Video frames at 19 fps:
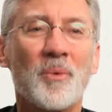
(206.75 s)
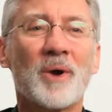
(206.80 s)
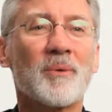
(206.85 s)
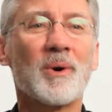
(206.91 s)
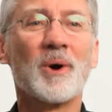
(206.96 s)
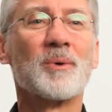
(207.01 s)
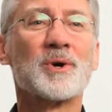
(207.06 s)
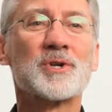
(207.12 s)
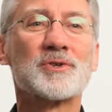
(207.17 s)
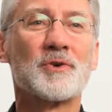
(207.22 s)
What do I
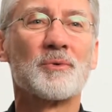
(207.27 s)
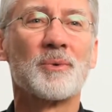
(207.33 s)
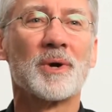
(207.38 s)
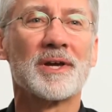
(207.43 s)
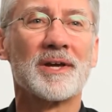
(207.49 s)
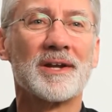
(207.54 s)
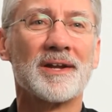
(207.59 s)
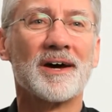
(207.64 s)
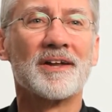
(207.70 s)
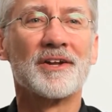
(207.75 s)
wish for
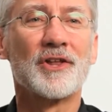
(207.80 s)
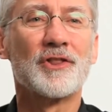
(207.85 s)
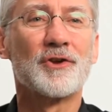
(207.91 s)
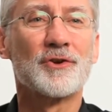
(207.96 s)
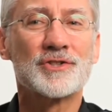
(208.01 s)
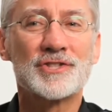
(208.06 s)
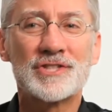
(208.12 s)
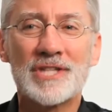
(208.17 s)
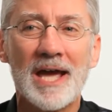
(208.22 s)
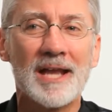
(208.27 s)
Wicked? Another
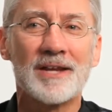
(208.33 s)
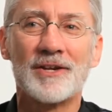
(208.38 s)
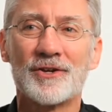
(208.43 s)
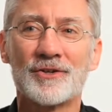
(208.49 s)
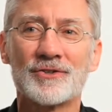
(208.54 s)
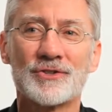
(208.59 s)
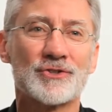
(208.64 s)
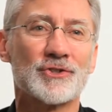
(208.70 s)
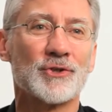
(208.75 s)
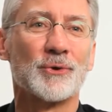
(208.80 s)
10
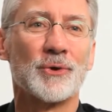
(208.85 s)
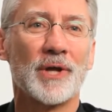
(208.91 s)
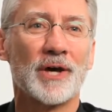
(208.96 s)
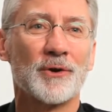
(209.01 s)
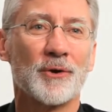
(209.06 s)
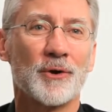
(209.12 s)
years of sold-out